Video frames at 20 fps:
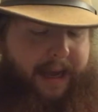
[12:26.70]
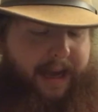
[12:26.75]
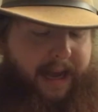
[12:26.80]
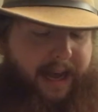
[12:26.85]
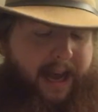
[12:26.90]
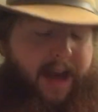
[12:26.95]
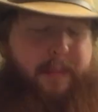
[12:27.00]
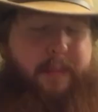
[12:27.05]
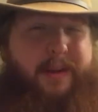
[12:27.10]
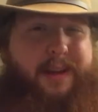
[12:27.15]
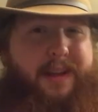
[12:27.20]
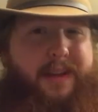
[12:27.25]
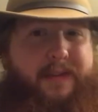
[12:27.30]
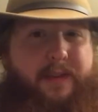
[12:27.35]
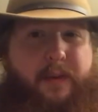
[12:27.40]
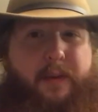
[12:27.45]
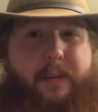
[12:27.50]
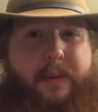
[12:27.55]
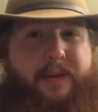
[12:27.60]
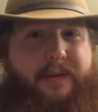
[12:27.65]
I believe
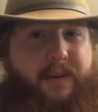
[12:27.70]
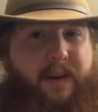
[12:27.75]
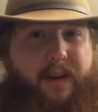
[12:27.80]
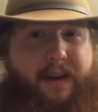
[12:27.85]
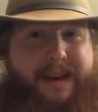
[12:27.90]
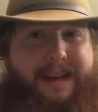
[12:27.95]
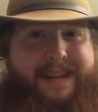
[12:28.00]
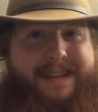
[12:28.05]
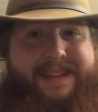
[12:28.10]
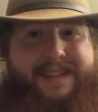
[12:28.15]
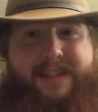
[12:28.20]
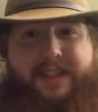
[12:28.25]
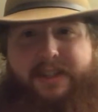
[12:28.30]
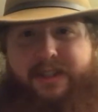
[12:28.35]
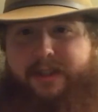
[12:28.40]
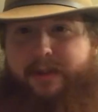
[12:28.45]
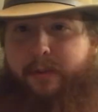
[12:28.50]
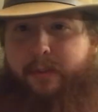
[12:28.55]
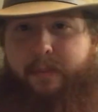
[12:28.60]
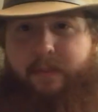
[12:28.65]
it would be very easy
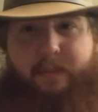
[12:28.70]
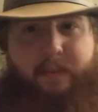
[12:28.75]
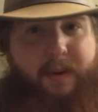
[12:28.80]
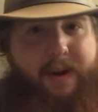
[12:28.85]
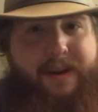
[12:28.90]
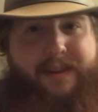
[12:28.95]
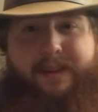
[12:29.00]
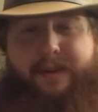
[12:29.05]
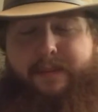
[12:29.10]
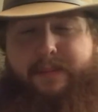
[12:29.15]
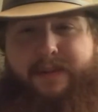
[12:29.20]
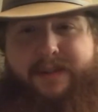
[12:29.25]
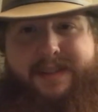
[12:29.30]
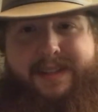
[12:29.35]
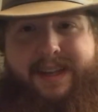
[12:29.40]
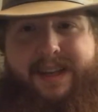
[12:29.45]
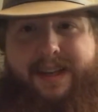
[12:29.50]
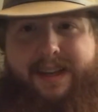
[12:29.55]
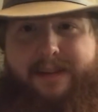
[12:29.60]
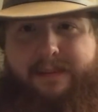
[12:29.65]
just to break up the
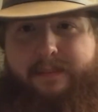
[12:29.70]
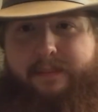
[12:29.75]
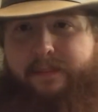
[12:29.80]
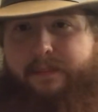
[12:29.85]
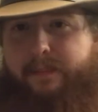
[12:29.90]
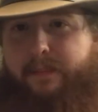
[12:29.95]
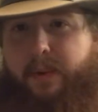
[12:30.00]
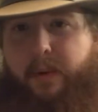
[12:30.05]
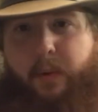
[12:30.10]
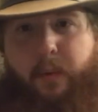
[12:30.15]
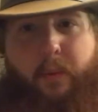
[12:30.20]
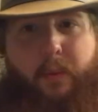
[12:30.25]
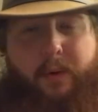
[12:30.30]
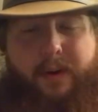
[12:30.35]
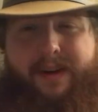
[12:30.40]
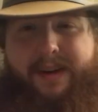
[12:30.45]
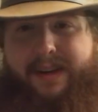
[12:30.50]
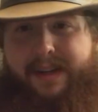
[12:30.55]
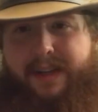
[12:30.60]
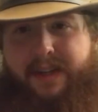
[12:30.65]
set, put
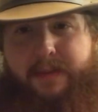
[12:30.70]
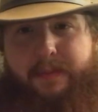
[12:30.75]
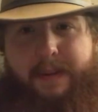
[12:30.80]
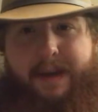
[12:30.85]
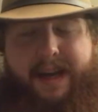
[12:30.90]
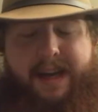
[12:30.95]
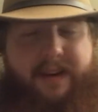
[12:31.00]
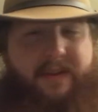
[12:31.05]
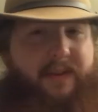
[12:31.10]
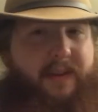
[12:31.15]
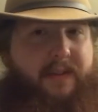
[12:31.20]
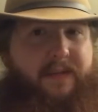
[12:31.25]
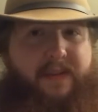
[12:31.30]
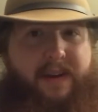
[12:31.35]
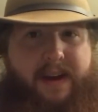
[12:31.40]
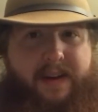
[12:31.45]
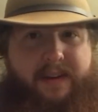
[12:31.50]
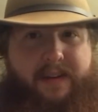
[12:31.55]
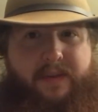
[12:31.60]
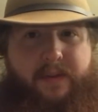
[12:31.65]
one in each pack if you have
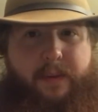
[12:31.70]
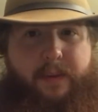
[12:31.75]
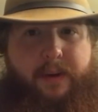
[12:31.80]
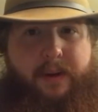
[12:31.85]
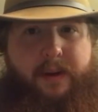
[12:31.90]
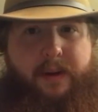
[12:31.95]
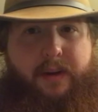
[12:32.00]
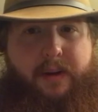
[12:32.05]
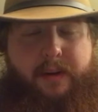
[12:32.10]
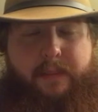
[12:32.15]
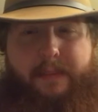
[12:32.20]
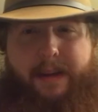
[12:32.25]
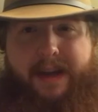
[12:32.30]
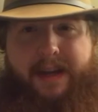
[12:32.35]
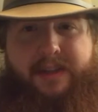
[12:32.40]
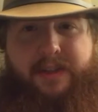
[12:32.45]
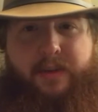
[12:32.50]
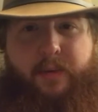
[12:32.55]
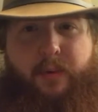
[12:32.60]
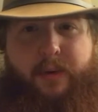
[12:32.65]
five different uh,
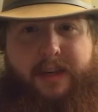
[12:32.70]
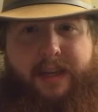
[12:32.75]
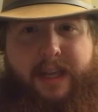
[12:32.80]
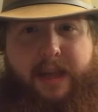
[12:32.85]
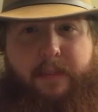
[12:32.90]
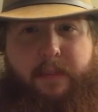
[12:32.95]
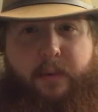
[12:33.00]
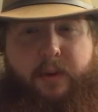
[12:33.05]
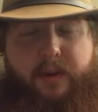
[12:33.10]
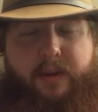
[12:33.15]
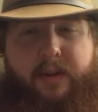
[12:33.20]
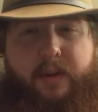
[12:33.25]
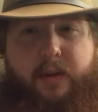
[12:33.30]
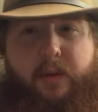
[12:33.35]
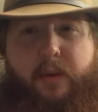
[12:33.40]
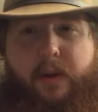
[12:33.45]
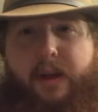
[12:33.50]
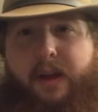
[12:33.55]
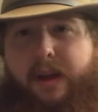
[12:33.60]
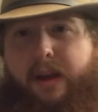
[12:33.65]
packs you want to keep with
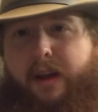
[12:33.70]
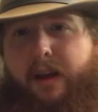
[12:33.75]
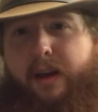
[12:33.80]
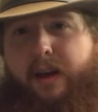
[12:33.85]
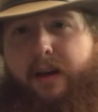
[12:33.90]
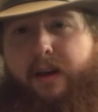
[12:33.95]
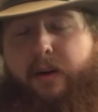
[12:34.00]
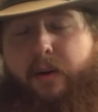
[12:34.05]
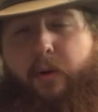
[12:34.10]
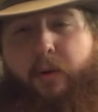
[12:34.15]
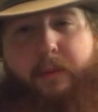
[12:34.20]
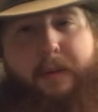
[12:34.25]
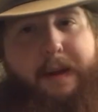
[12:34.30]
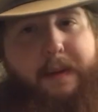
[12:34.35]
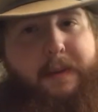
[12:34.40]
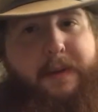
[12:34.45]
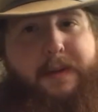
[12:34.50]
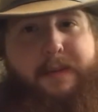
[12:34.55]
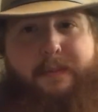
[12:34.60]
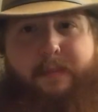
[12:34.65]
you, uh, or
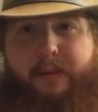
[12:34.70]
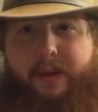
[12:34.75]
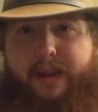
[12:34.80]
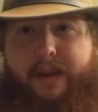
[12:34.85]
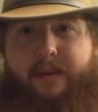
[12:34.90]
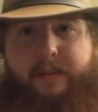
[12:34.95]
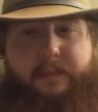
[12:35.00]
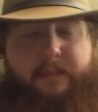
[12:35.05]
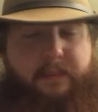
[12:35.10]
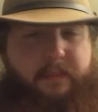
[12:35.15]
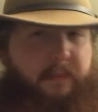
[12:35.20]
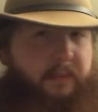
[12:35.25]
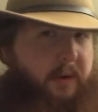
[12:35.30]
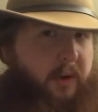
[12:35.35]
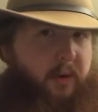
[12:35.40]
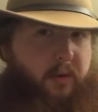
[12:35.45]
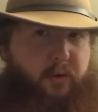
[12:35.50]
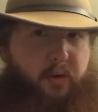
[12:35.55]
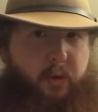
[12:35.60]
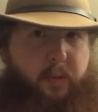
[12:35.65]
maybe split them, you
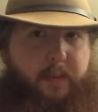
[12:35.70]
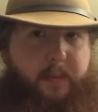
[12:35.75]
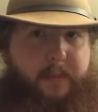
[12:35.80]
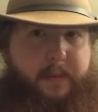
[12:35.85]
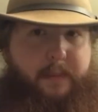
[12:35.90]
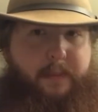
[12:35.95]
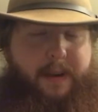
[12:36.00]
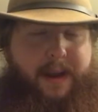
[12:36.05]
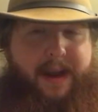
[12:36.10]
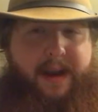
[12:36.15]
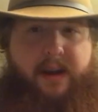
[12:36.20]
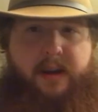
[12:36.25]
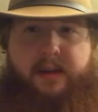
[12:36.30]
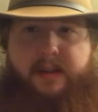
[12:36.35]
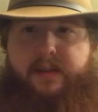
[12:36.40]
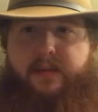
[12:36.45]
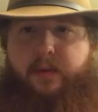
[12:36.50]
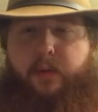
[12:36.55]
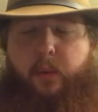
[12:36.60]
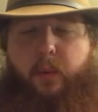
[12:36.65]
know, group them in
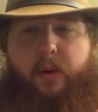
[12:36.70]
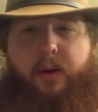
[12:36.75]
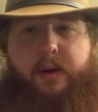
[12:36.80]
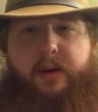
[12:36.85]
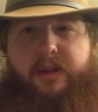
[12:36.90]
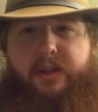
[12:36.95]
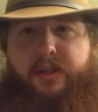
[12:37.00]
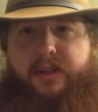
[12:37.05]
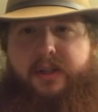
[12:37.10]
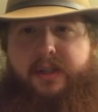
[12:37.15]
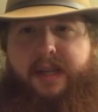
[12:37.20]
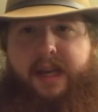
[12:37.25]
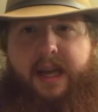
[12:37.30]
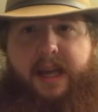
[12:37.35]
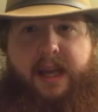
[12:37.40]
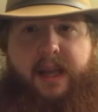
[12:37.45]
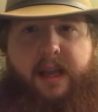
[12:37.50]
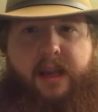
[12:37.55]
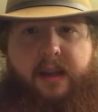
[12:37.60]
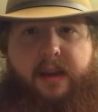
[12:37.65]
pairs if you want to just
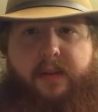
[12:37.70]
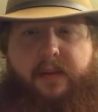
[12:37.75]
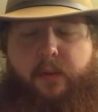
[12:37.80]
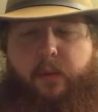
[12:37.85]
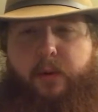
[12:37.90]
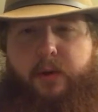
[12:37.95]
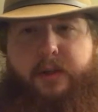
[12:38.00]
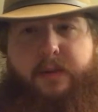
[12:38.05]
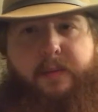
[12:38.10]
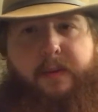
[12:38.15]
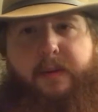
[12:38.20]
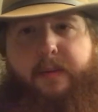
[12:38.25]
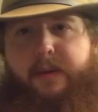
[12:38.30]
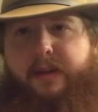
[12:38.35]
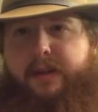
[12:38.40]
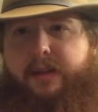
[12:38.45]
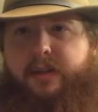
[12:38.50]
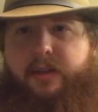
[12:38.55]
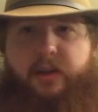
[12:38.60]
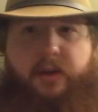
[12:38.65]
take, if you want to split them
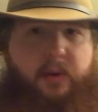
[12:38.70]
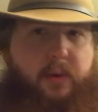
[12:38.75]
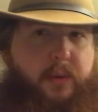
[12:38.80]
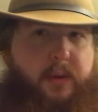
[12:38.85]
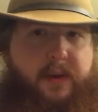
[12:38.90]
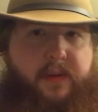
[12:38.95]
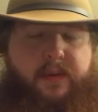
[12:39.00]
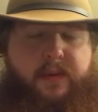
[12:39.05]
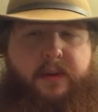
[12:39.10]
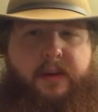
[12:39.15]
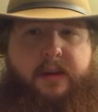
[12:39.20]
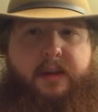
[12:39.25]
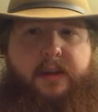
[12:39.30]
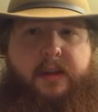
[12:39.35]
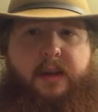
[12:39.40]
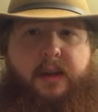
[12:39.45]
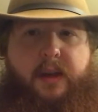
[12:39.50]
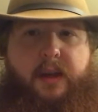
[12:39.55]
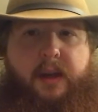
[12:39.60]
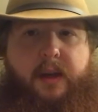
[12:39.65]
against two different
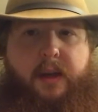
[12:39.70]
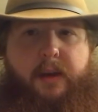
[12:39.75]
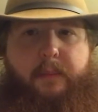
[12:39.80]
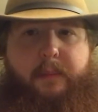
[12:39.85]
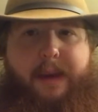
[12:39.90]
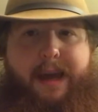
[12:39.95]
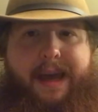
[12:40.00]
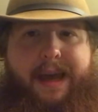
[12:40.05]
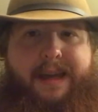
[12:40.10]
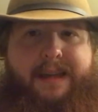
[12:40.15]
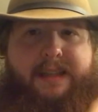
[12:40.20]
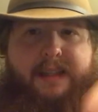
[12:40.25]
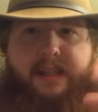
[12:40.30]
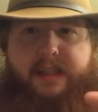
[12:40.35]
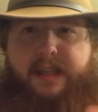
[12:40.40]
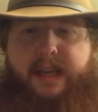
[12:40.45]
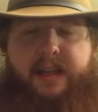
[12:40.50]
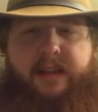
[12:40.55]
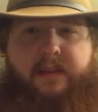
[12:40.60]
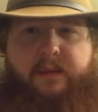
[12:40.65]
packs and
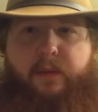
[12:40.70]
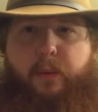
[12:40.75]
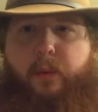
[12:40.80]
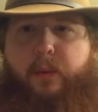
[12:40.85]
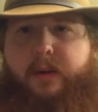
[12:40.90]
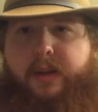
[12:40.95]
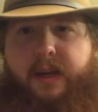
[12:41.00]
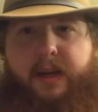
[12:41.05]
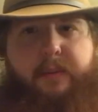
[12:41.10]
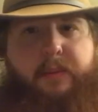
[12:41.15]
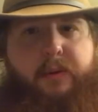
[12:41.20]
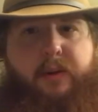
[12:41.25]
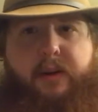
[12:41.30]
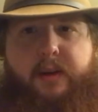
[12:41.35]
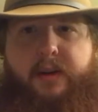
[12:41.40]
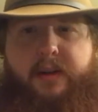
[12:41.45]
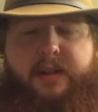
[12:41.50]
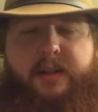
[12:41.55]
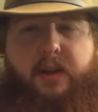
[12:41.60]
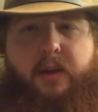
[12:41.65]
take the 14 and put
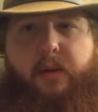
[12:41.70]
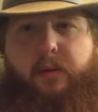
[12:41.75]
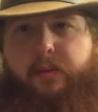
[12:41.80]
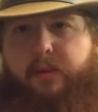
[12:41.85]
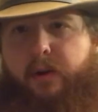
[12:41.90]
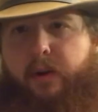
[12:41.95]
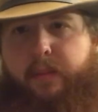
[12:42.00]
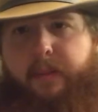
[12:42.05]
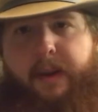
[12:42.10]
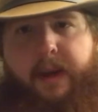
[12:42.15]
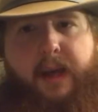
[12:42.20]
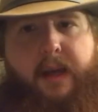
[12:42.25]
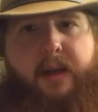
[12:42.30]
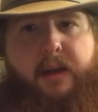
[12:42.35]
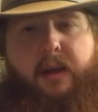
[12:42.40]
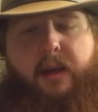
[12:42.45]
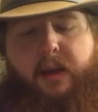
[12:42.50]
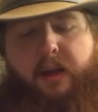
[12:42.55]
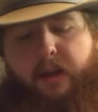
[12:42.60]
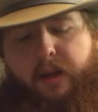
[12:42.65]
in a solid third pack.